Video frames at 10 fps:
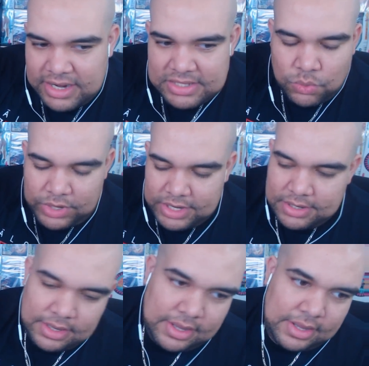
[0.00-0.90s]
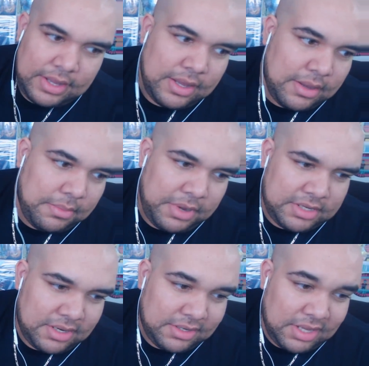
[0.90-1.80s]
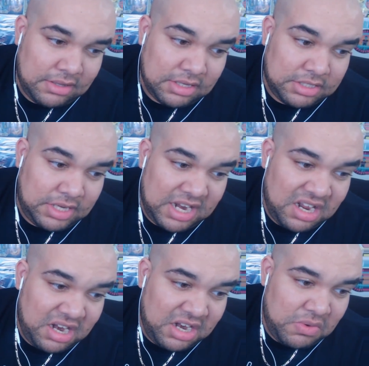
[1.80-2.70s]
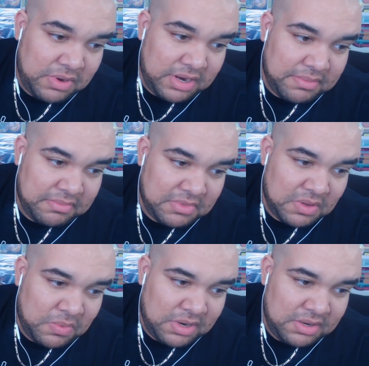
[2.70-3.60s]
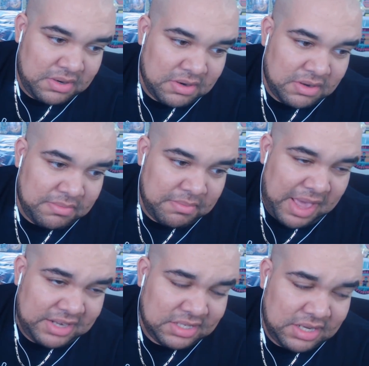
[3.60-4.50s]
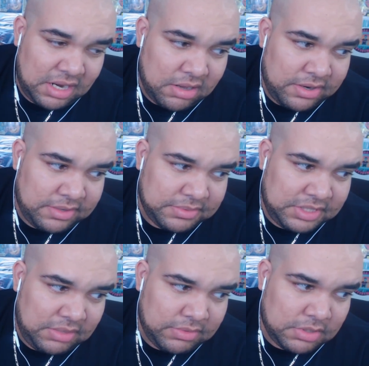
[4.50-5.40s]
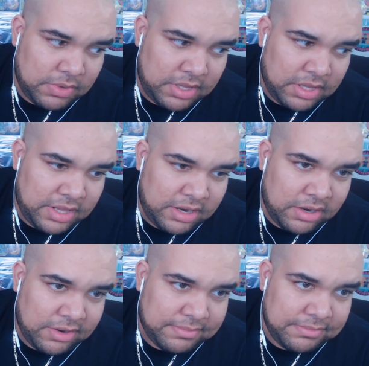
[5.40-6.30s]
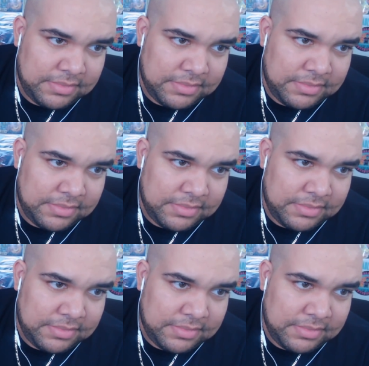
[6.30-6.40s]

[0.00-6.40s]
to win. But it turns out that she had nothing to do with it. The one girl, Madison they called her, she was the one that did it all.